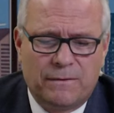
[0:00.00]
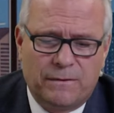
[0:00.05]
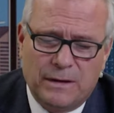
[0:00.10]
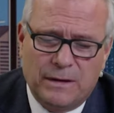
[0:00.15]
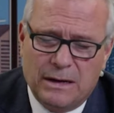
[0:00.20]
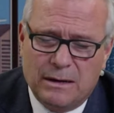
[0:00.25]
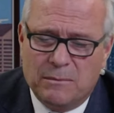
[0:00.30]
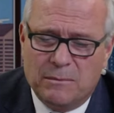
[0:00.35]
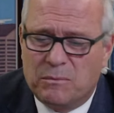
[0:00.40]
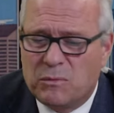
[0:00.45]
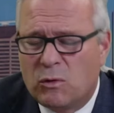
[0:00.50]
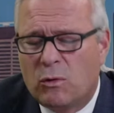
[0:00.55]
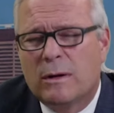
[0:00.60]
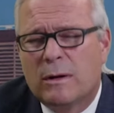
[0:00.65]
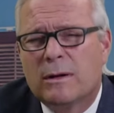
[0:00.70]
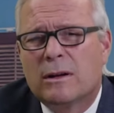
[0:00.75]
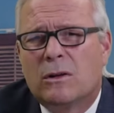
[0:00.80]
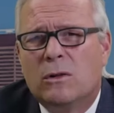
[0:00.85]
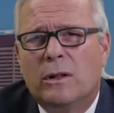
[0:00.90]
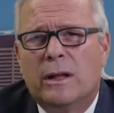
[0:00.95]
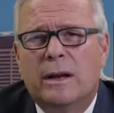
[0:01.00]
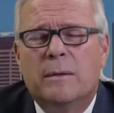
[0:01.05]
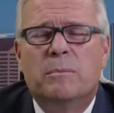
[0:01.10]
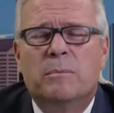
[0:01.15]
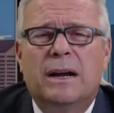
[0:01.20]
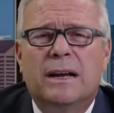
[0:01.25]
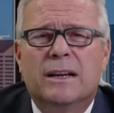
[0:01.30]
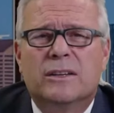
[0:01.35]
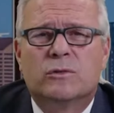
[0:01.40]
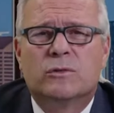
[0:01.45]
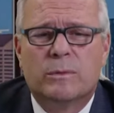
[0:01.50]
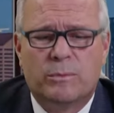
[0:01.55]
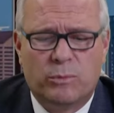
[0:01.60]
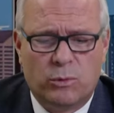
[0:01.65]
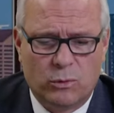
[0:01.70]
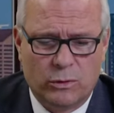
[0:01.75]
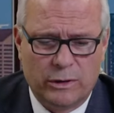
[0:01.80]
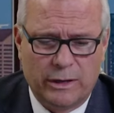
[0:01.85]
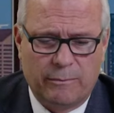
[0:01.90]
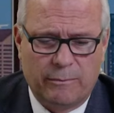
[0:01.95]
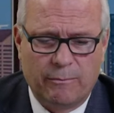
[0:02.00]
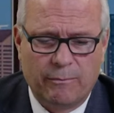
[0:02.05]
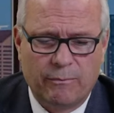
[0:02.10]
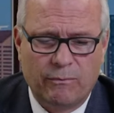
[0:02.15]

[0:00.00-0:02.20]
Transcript: and critical, unbiased reporting.